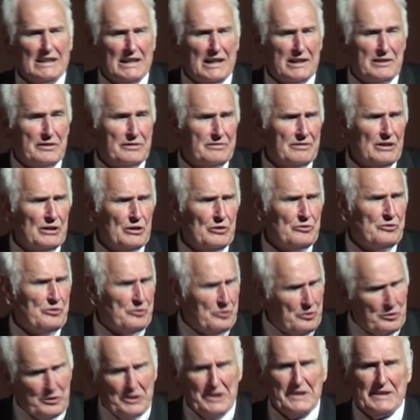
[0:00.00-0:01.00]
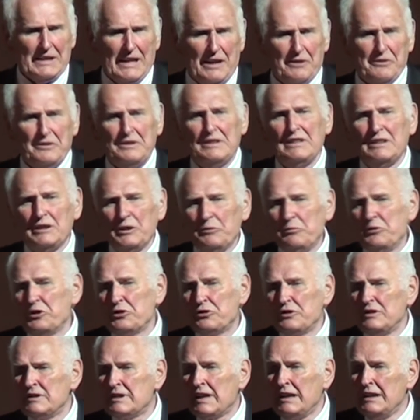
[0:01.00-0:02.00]
like 3,000 or 4,000
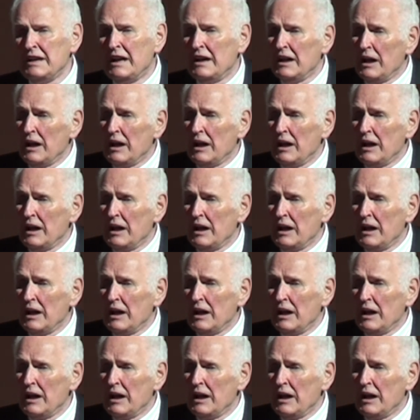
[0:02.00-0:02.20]
emissions.